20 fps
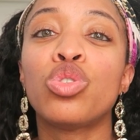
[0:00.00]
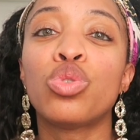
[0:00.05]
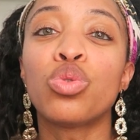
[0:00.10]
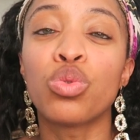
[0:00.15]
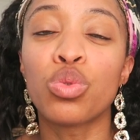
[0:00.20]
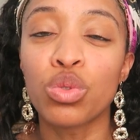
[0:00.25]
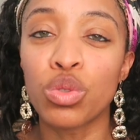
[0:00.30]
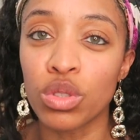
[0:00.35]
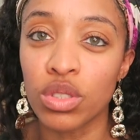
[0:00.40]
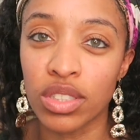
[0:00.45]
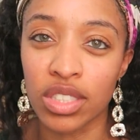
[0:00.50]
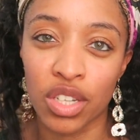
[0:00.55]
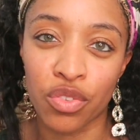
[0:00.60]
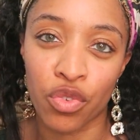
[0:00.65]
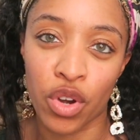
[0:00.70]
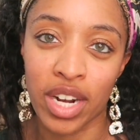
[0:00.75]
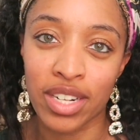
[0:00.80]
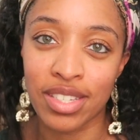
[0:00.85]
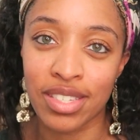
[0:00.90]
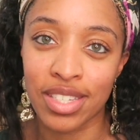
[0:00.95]
jewels
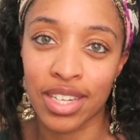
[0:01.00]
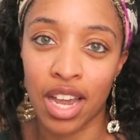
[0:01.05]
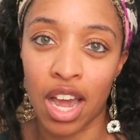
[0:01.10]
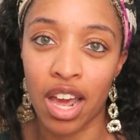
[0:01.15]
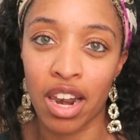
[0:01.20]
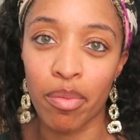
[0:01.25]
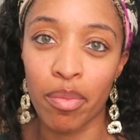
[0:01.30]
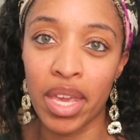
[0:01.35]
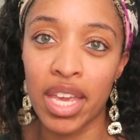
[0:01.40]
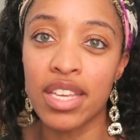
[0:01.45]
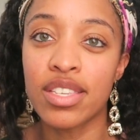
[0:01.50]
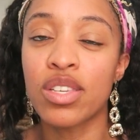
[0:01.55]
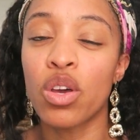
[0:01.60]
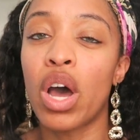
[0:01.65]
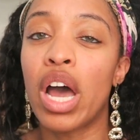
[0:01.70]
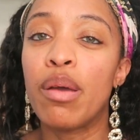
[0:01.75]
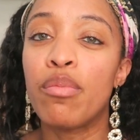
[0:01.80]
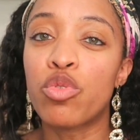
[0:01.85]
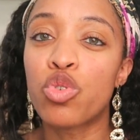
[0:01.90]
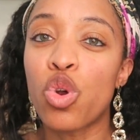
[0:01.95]
of France's economy.
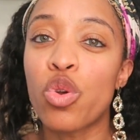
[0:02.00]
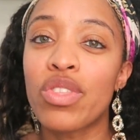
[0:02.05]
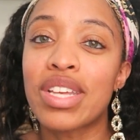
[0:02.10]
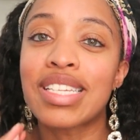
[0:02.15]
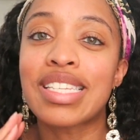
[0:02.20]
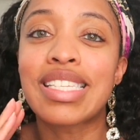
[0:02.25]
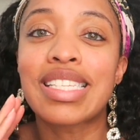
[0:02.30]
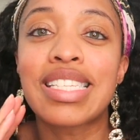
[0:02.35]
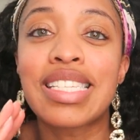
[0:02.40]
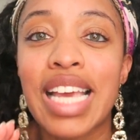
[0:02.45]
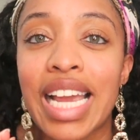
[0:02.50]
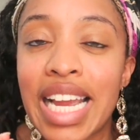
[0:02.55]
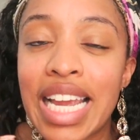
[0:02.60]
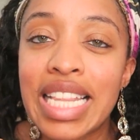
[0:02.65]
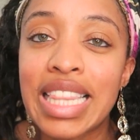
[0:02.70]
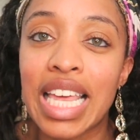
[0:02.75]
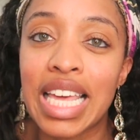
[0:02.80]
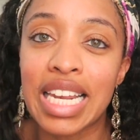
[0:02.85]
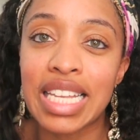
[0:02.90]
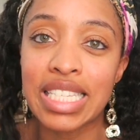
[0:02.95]
So I'm sure the
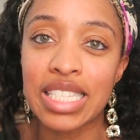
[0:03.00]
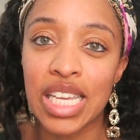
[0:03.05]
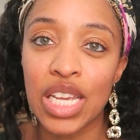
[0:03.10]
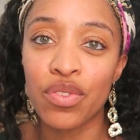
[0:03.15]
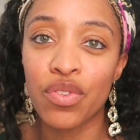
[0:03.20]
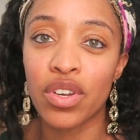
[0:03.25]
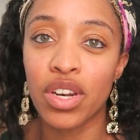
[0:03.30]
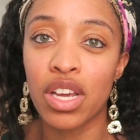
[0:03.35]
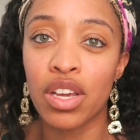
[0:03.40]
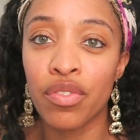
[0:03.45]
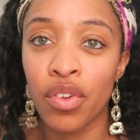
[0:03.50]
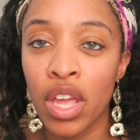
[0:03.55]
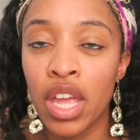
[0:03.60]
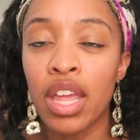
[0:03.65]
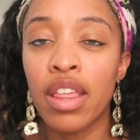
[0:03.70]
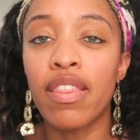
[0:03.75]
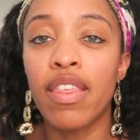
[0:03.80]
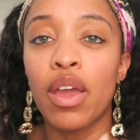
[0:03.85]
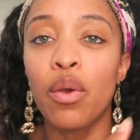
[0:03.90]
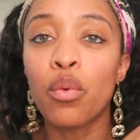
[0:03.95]
second that it's safe enough,
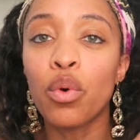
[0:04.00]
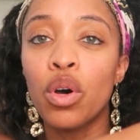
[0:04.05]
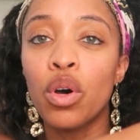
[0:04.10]
they